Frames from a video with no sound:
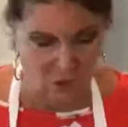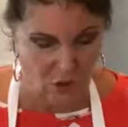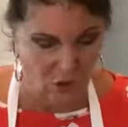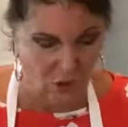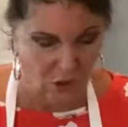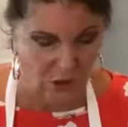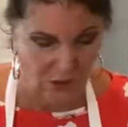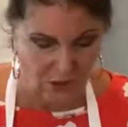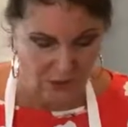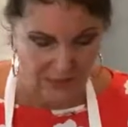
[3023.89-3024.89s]
got
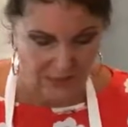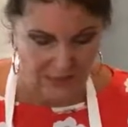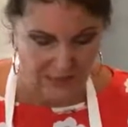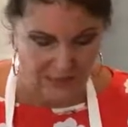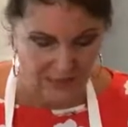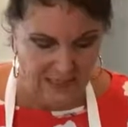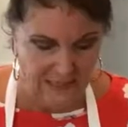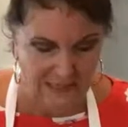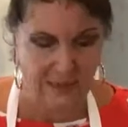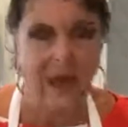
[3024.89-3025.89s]
chocolate on it like
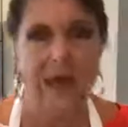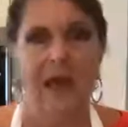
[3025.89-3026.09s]
this,